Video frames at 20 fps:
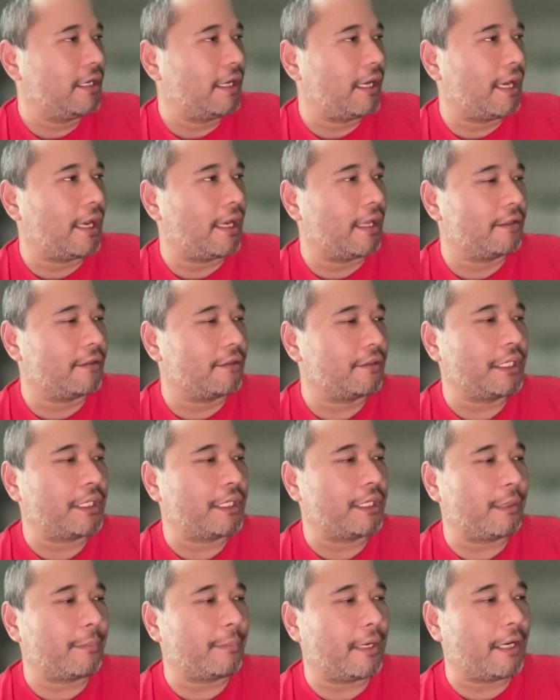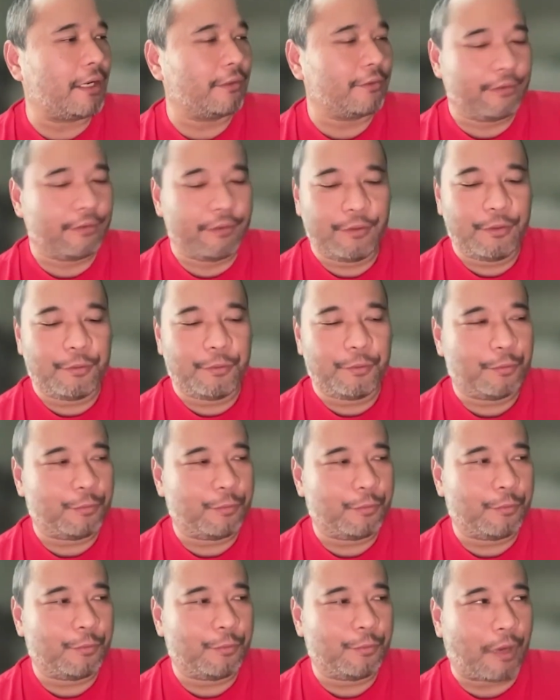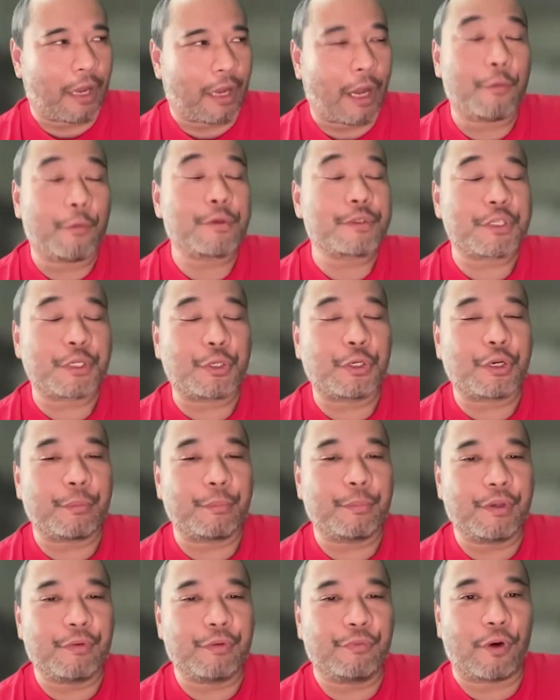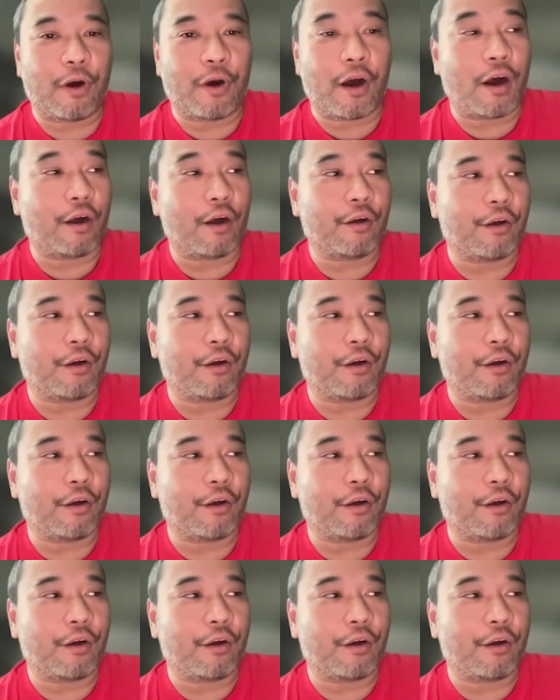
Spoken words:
and thinking about how is it gonna be for